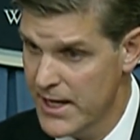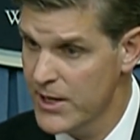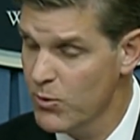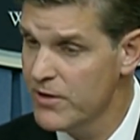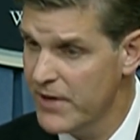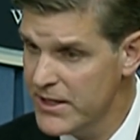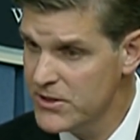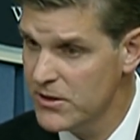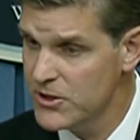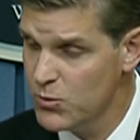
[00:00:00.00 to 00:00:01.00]
Getting rid of I
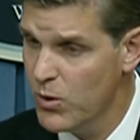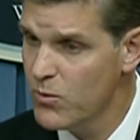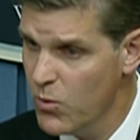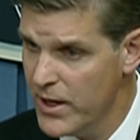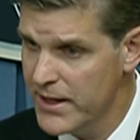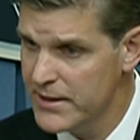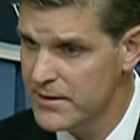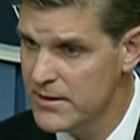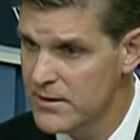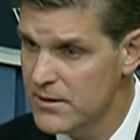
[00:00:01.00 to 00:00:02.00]
S I L is one way
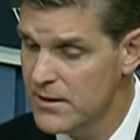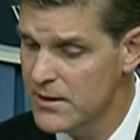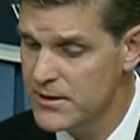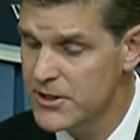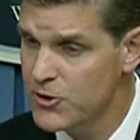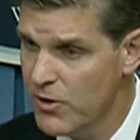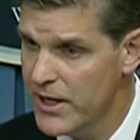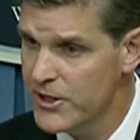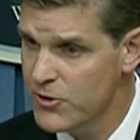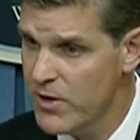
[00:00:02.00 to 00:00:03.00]
uh, to
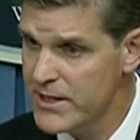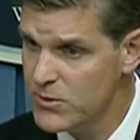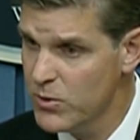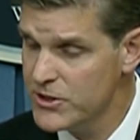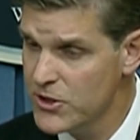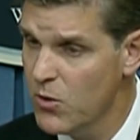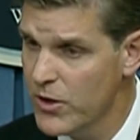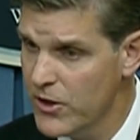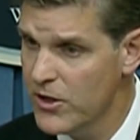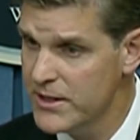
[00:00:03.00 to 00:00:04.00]
try and address what's
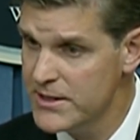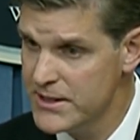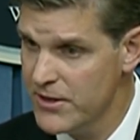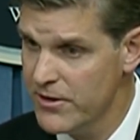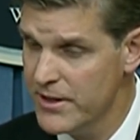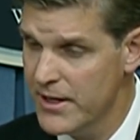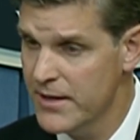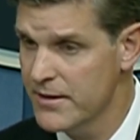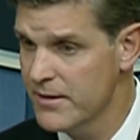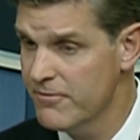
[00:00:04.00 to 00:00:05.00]
going on in Syria
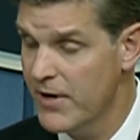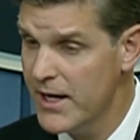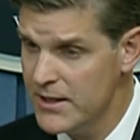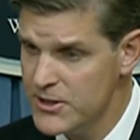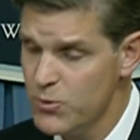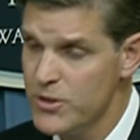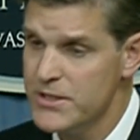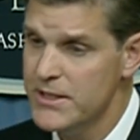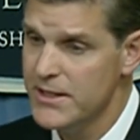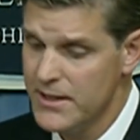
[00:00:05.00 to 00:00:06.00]
and the violence
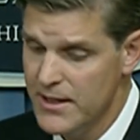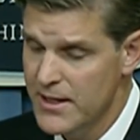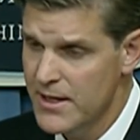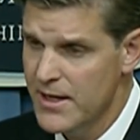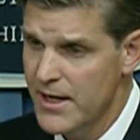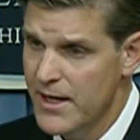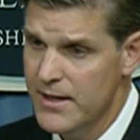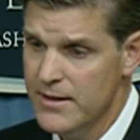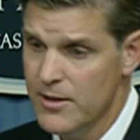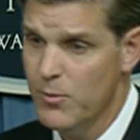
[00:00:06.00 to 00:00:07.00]
we're seeing.
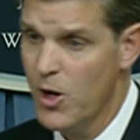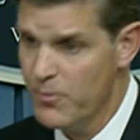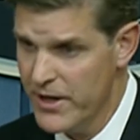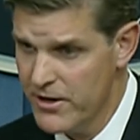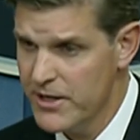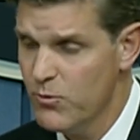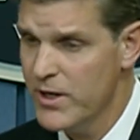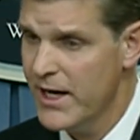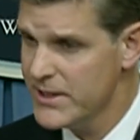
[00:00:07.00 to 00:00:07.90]
And the barbarity of what